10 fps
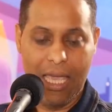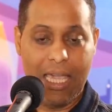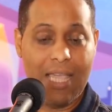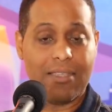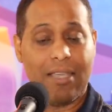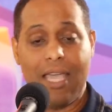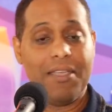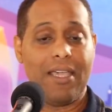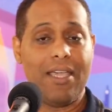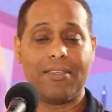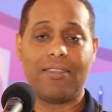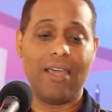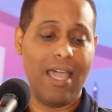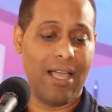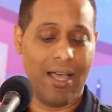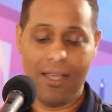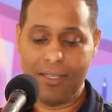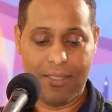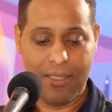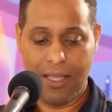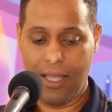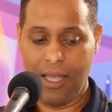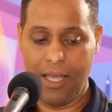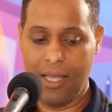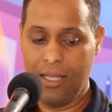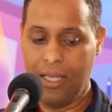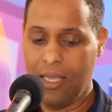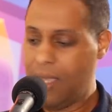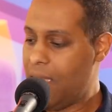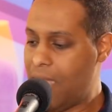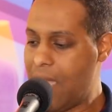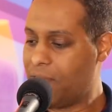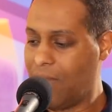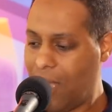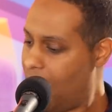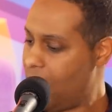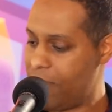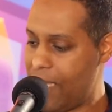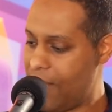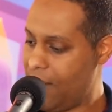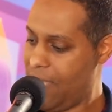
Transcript: Here's the thing, Oz. After all that,